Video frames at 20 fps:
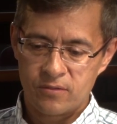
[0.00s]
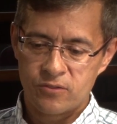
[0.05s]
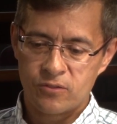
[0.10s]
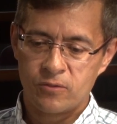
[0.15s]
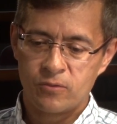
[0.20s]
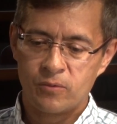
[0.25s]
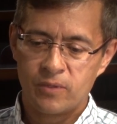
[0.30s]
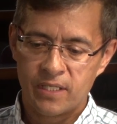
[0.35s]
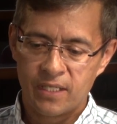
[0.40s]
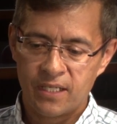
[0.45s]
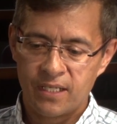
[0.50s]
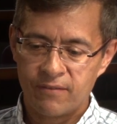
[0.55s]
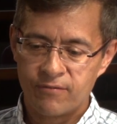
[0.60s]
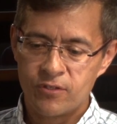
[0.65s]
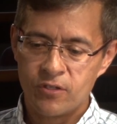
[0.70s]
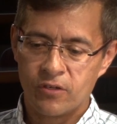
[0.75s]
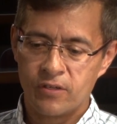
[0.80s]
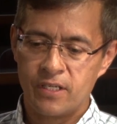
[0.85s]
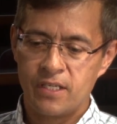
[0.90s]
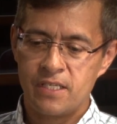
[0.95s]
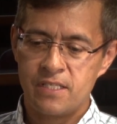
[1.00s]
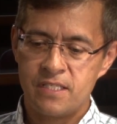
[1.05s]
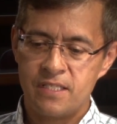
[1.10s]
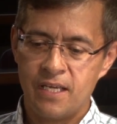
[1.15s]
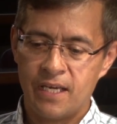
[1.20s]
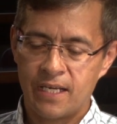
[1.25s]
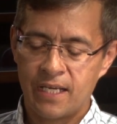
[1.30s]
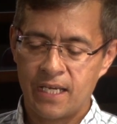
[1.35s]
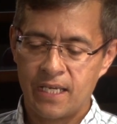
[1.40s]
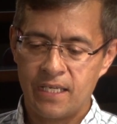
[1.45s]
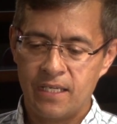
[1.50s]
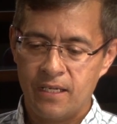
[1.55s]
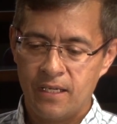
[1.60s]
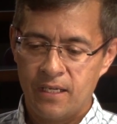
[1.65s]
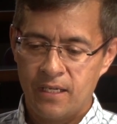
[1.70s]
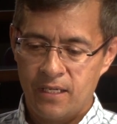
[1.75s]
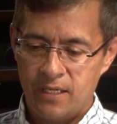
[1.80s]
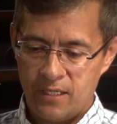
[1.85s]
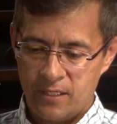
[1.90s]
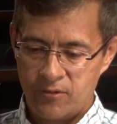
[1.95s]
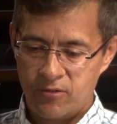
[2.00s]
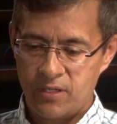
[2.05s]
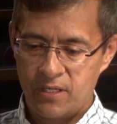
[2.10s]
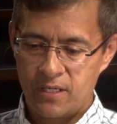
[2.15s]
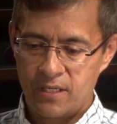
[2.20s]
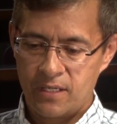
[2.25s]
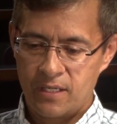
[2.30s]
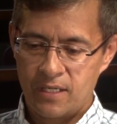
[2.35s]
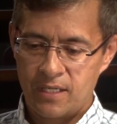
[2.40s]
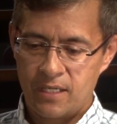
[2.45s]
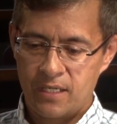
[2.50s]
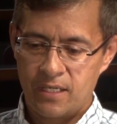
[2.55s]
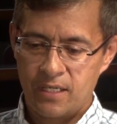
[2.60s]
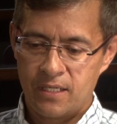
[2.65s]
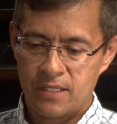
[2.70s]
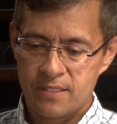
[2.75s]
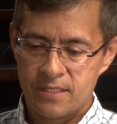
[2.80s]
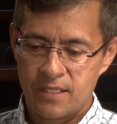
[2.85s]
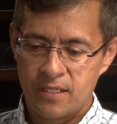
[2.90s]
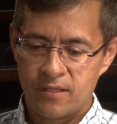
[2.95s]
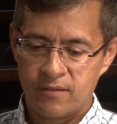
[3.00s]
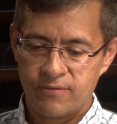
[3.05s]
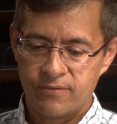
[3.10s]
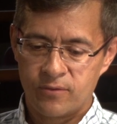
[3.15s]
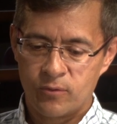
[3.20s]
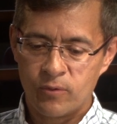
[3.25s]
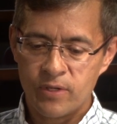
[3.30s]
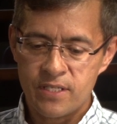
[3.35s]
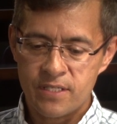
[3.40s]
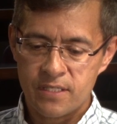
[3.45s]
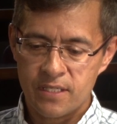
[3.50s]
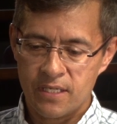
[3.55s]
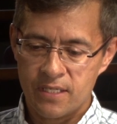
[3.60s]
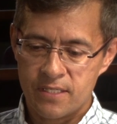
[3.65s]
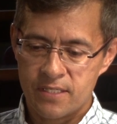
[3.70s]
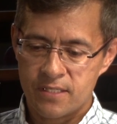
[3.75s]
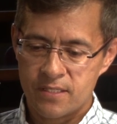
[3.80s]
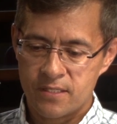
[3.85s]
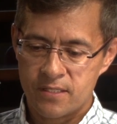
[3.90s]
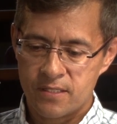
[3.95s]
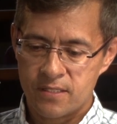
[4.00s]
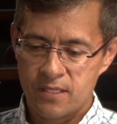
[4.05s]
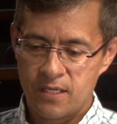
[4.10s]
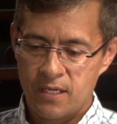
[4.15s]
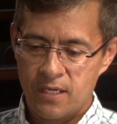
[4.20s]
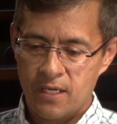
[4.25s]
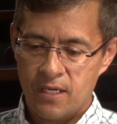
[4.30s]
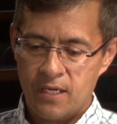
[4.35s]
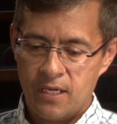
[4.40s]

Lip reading: So what I have done is that I created a set of quizzes